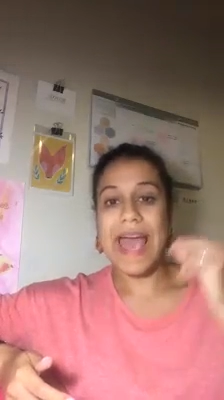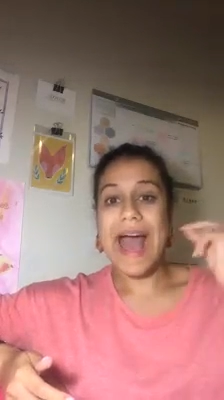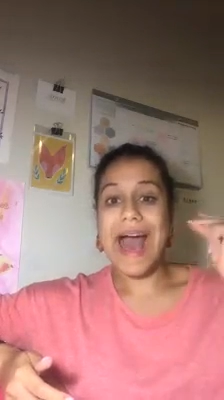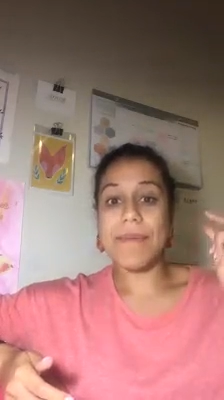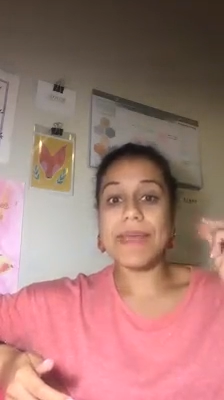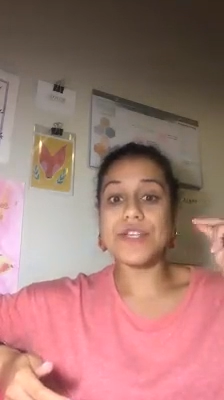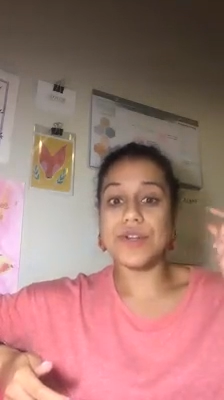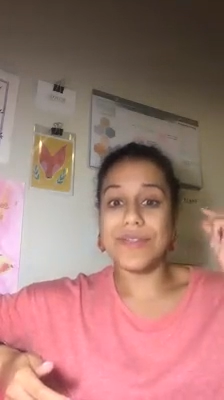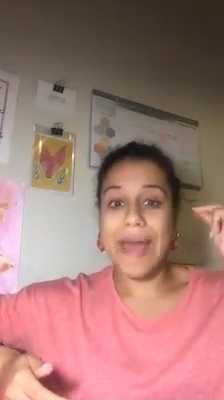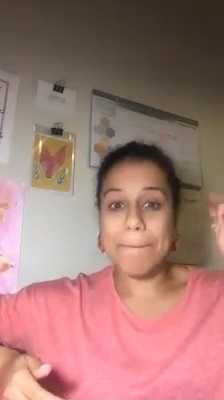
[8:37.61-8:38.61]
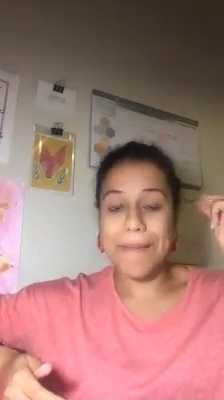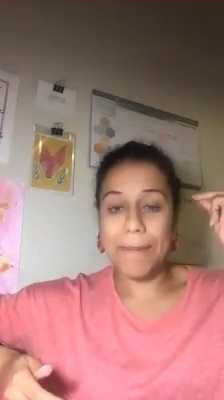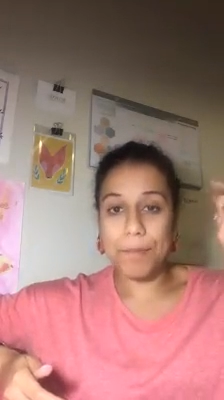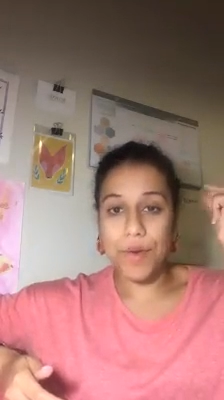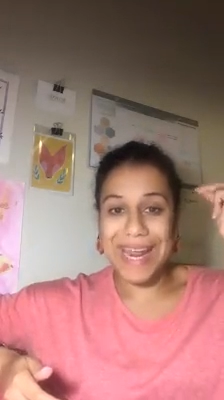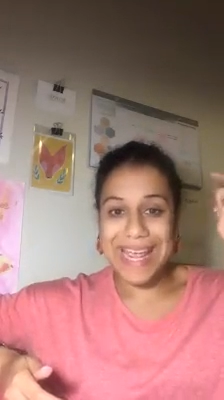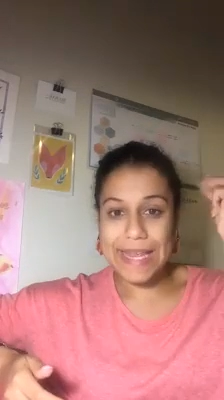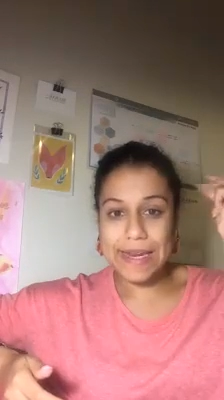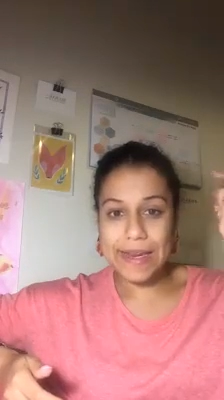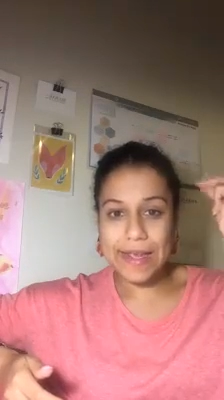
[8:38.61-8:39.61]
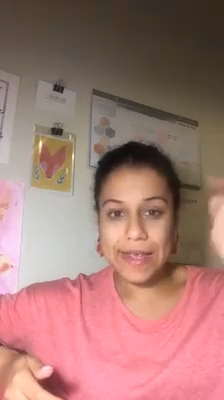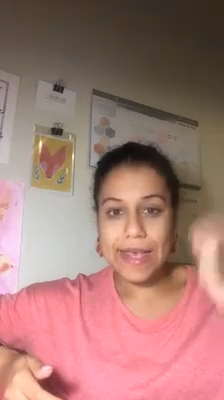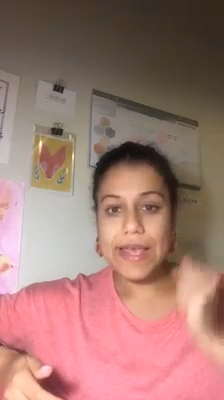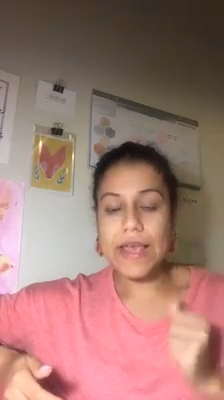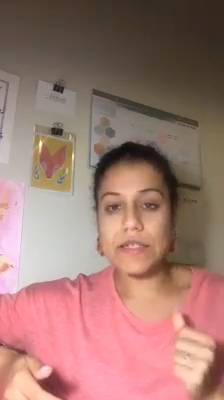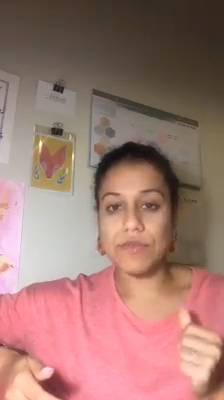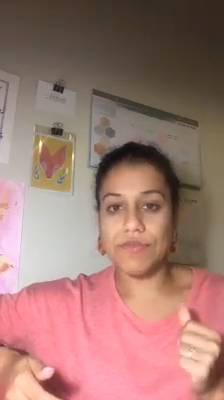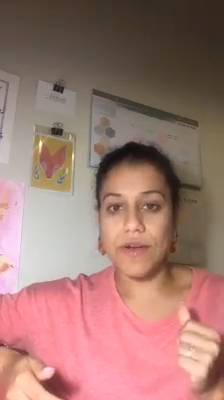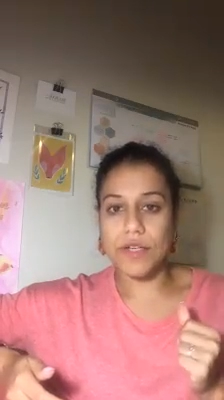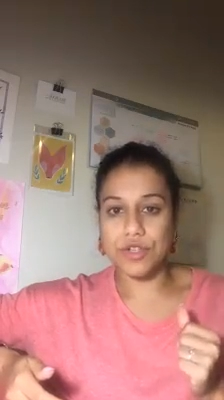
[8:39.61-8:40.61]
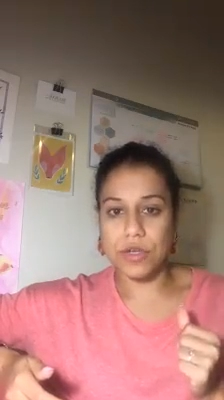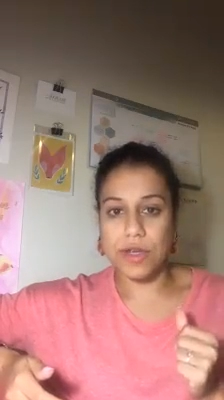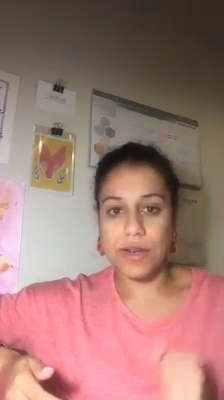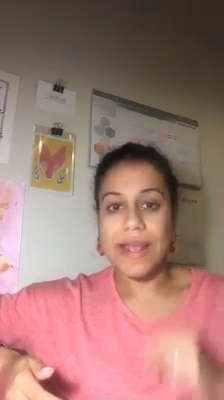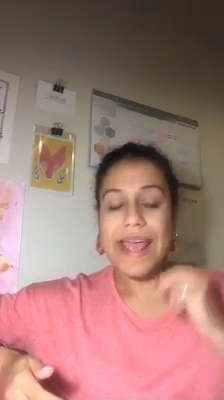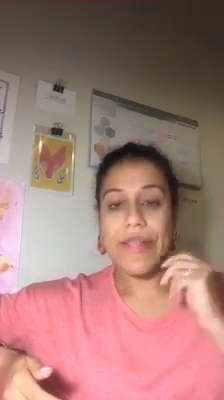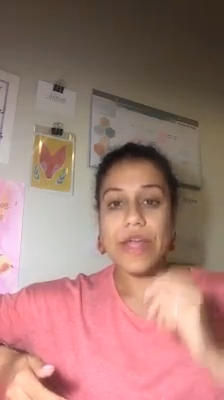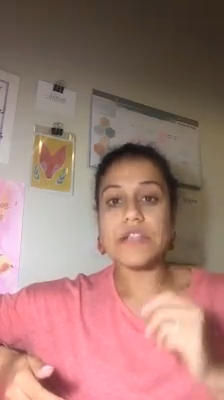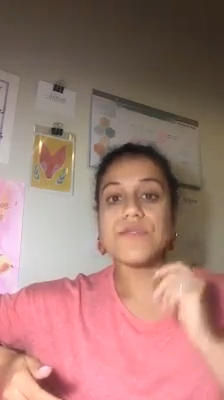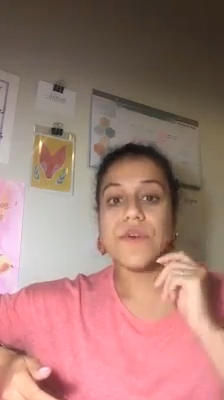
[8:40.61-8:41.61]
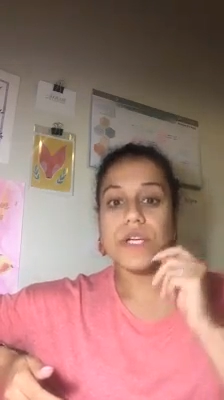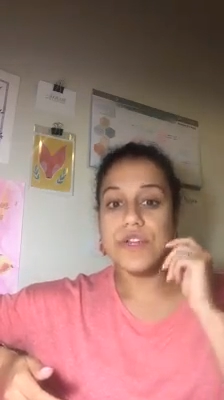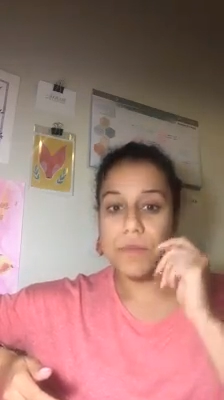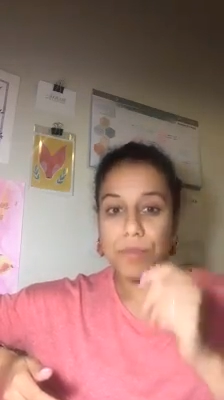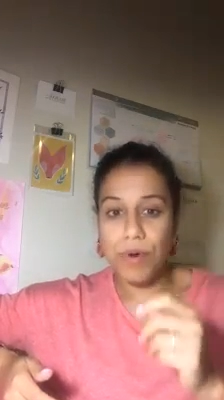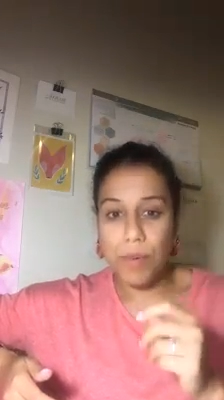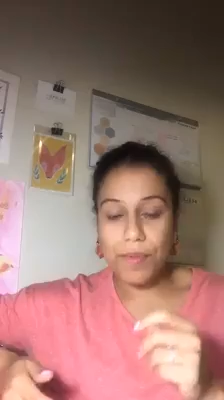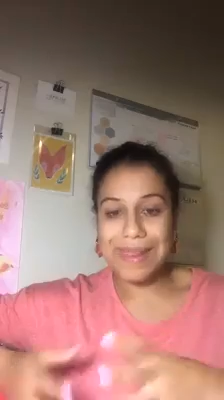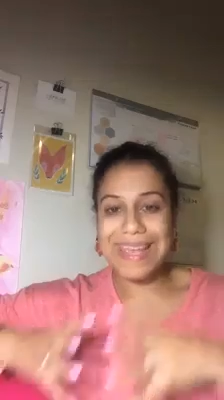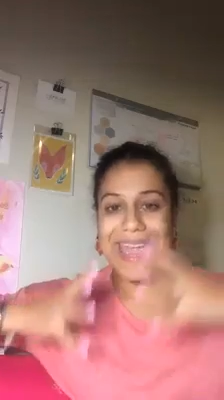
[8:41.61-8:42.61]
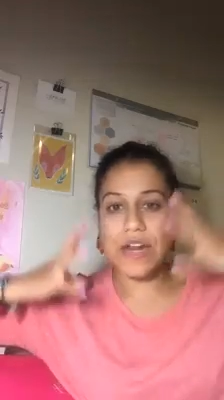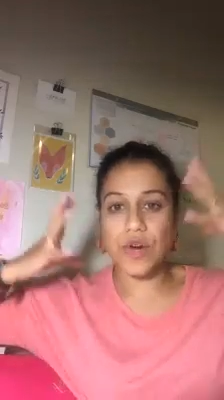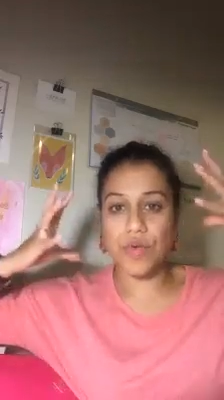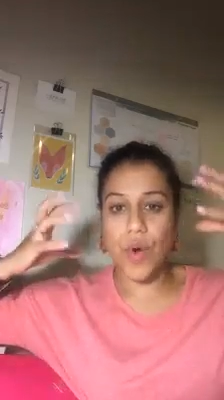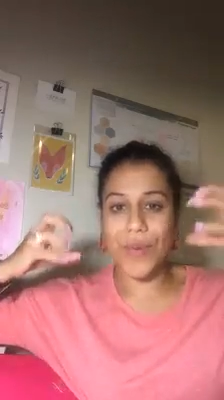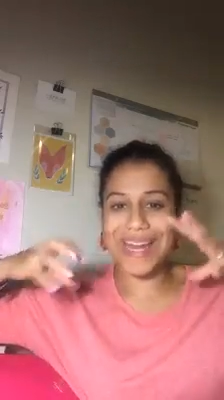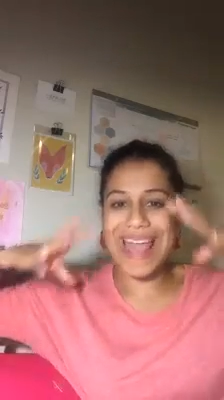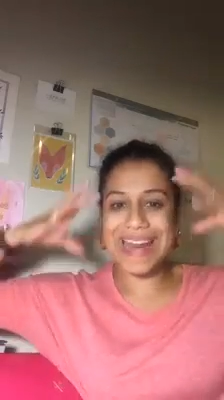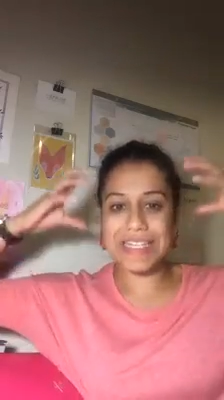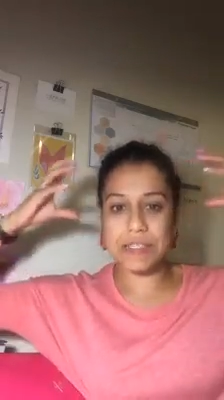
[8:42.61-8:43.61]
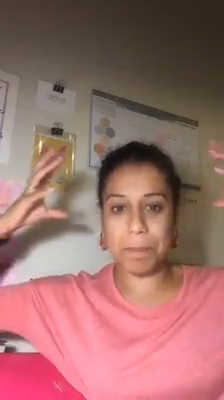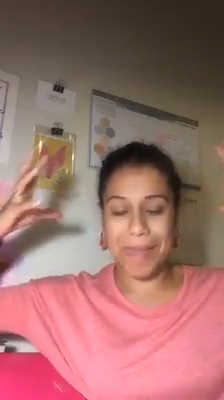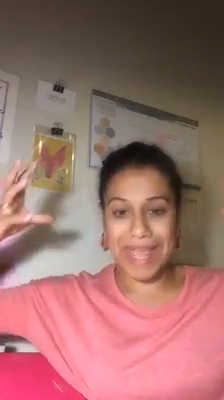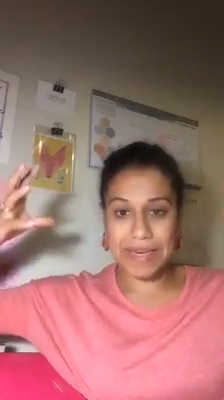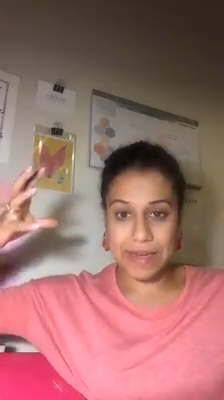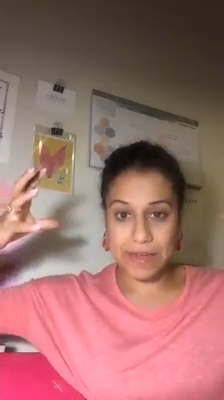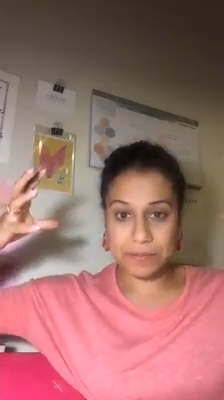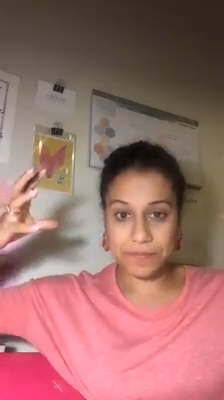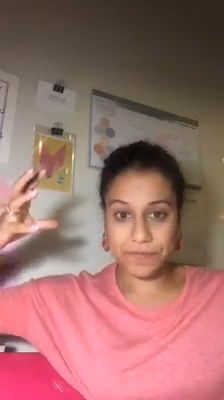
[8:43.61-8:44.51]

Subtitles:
I make sure that my brain is functioning and that it's functioning properly and growing and expanding.